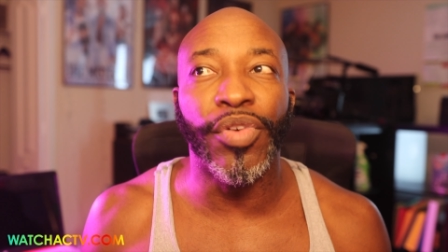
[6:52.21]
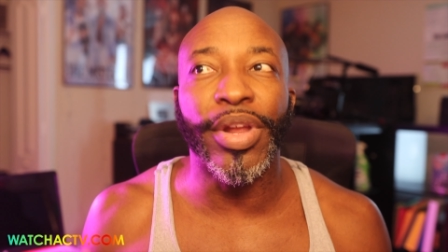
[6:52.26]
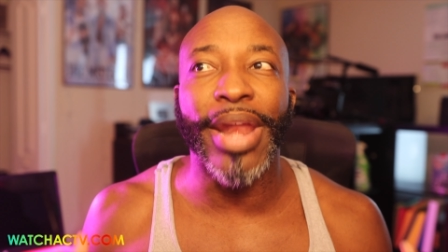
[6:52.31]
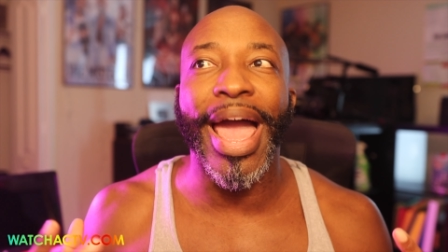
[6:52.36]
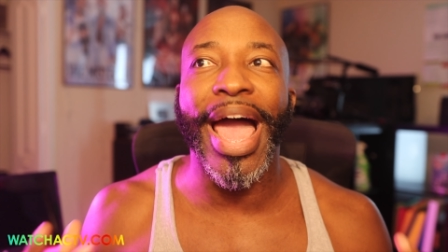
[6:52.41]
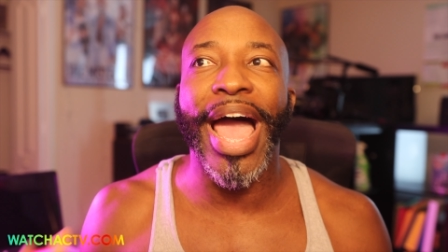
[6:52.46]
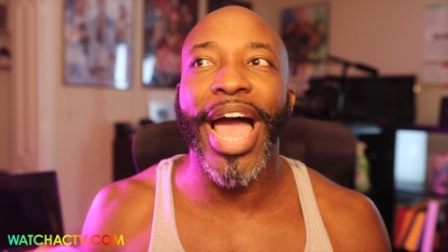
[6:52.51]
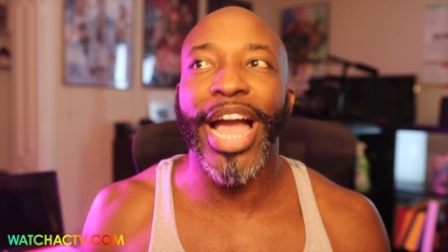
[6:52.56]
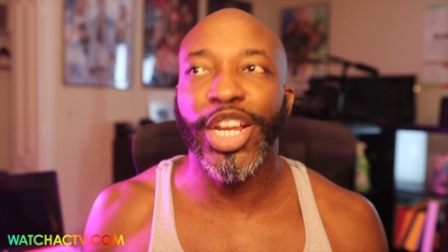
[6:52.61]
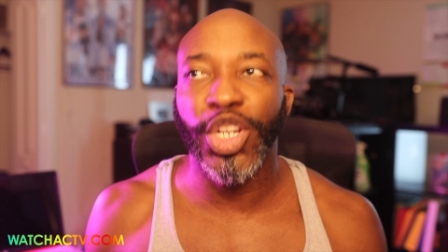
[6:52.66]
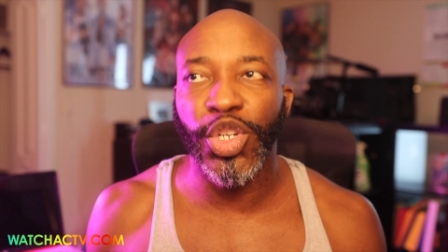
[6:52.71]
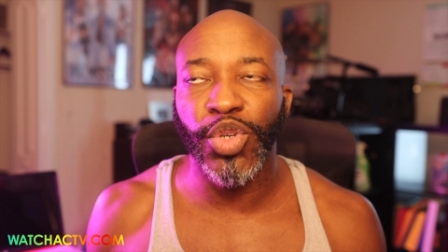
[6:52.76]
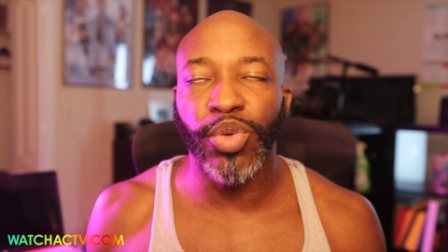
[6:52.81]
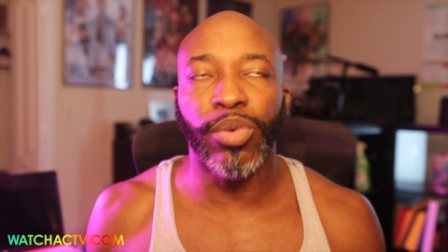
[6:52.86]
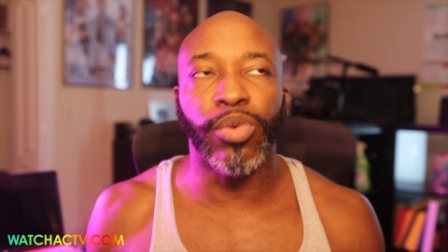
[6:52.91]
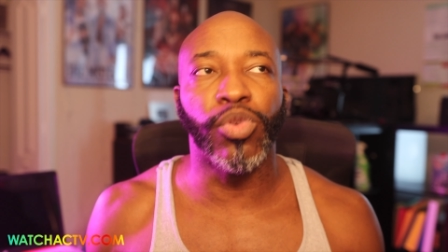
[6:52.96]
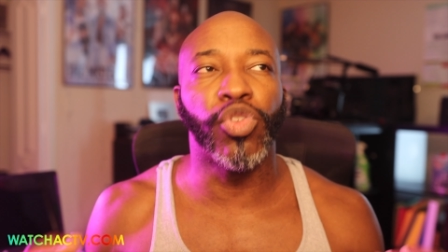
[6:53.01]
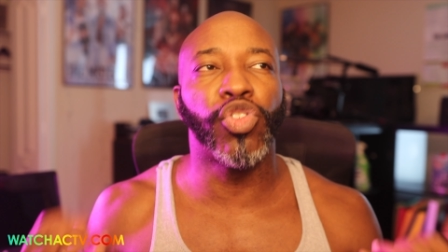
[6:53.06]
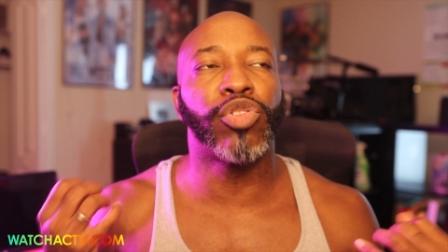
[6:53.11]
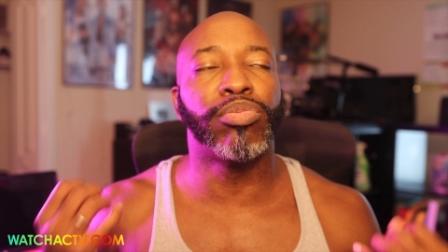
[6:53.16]
an
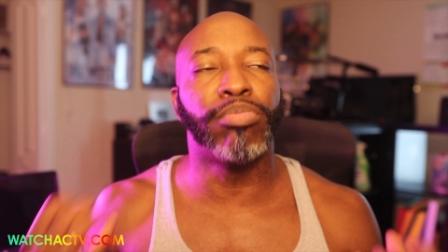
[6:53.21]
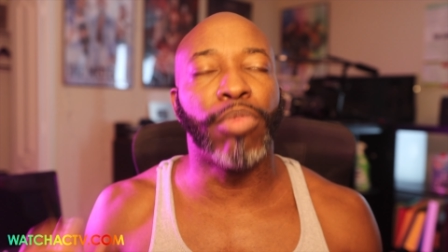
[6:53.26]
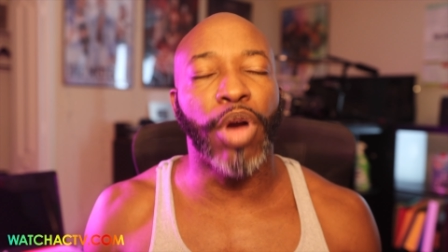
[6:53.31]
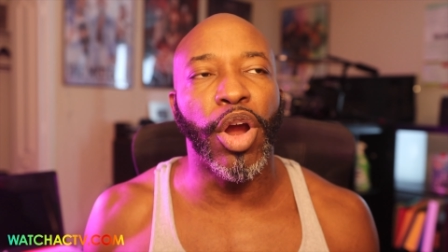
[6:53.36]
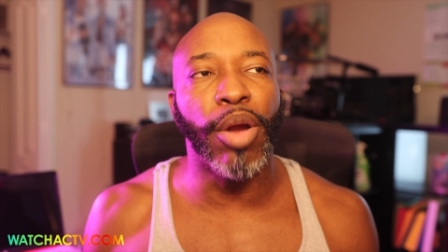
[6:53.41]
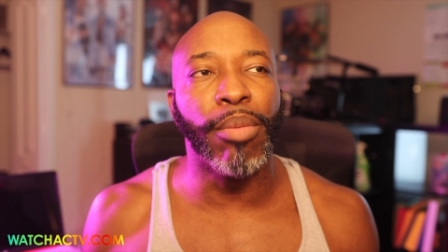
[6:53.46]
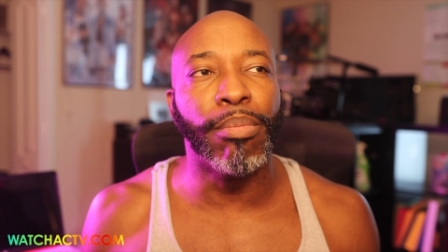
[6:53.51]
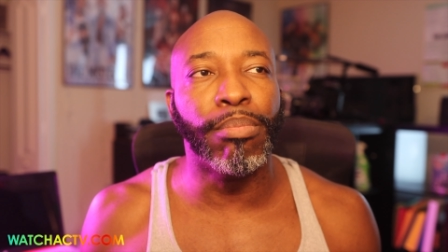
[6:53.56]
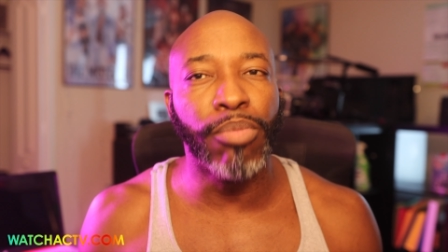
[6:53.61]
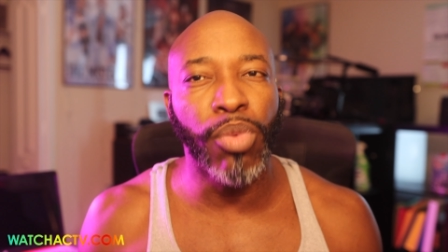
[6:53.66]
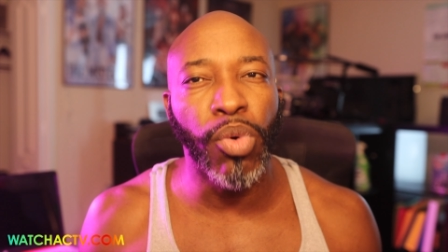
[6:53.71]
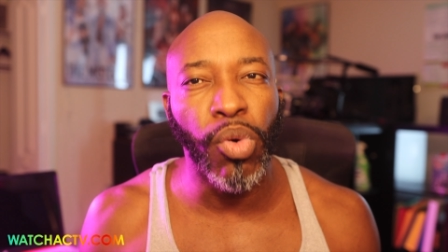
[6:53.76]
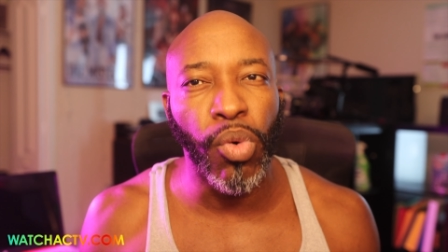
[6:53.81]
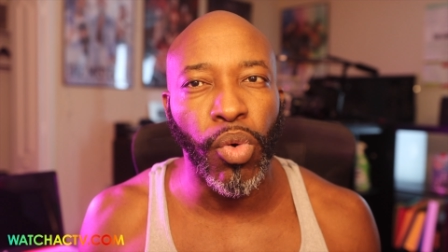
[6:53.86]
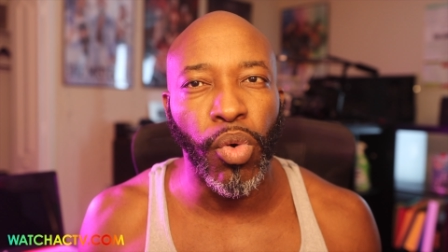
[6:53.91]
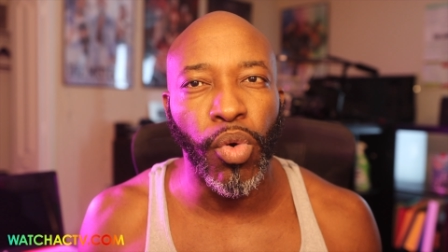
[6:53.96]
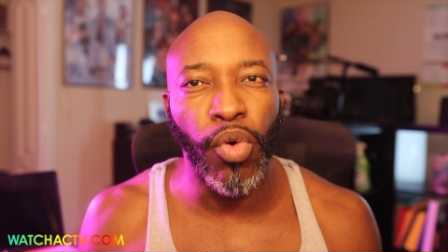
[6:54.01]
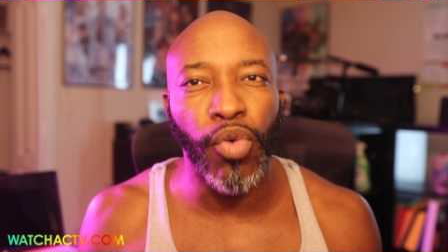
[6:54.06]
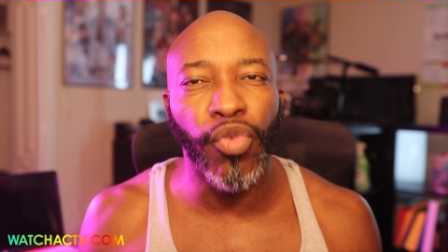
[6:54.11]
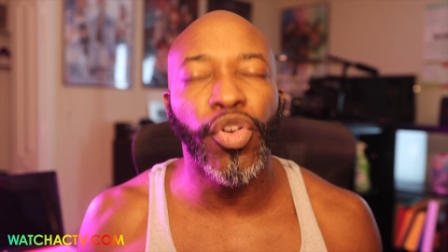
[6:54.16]
actual smart
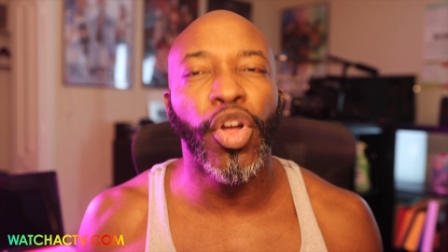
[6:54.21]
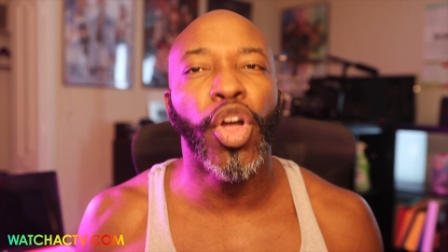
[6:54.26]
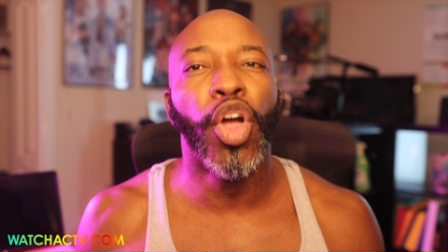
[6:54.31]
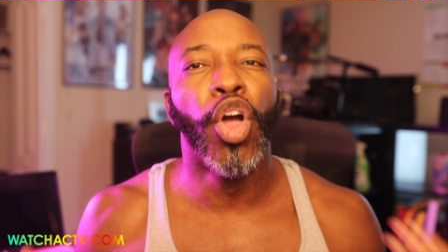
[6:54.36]
move